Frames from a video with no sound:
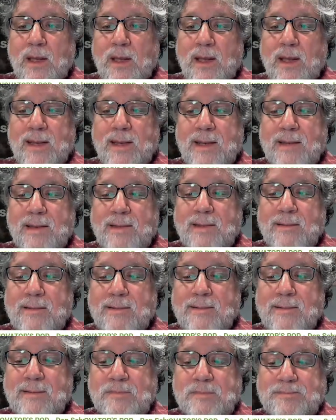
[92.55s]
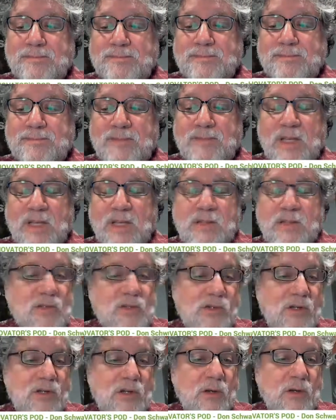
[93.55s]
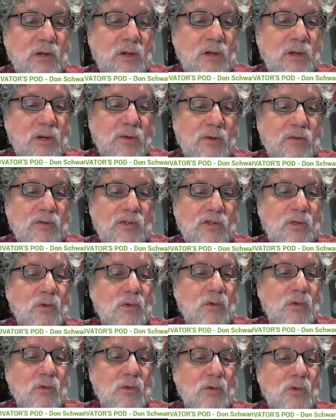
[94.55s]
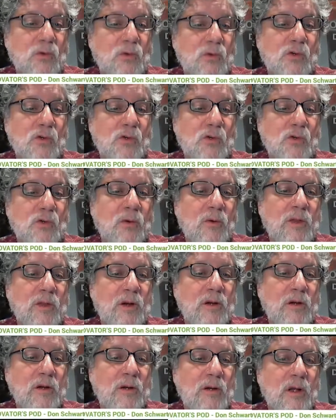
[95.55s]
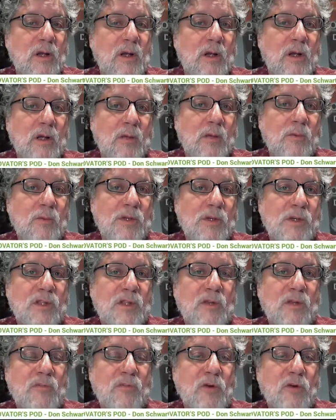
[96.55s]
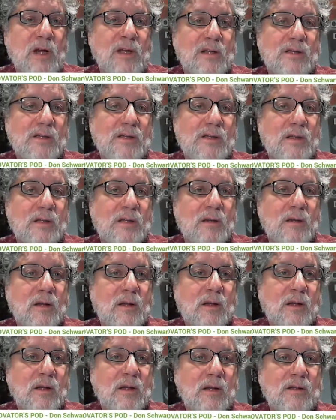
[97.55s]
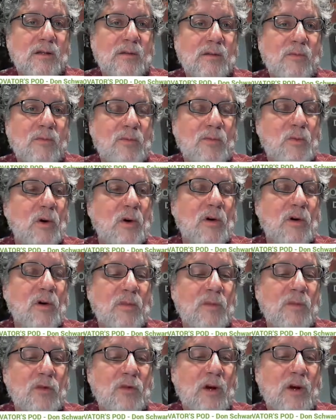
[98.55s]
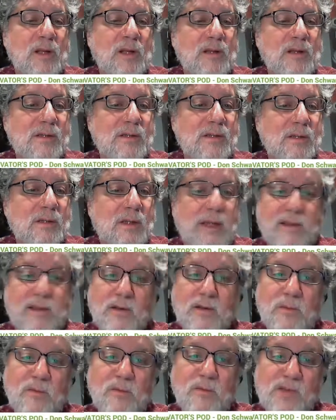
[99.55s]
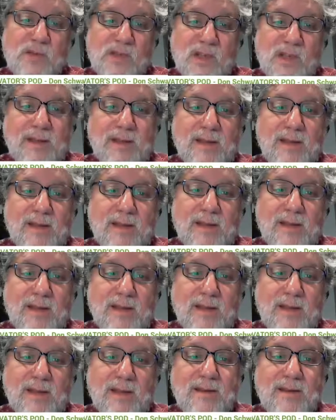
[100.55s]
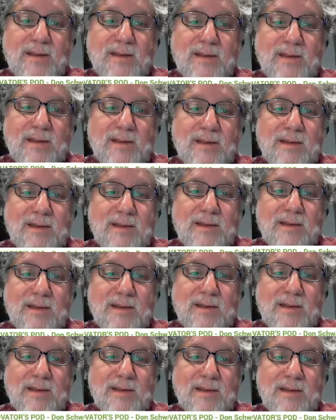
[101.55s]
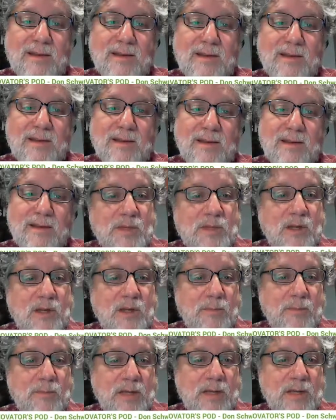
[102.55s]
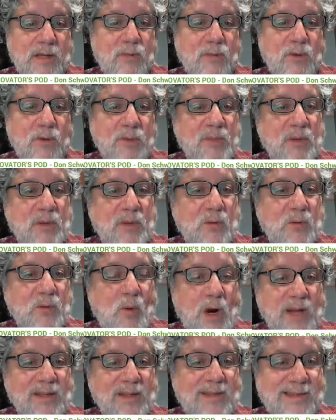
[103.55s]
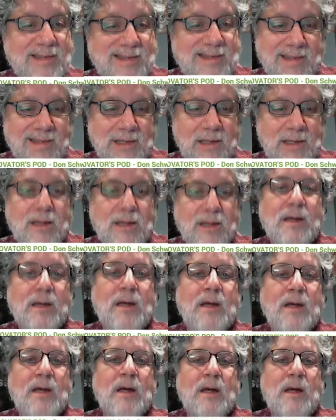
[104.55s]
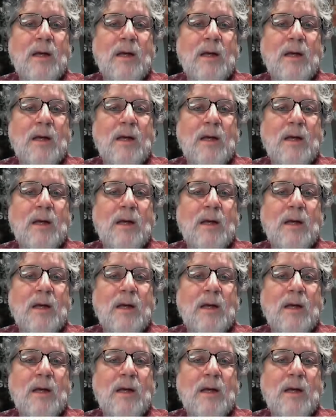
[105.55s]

And it's just an incredible social event. We go there, we see the products. 4 of the products get to present each night, and they've been voted on the website based on what people wanted to see.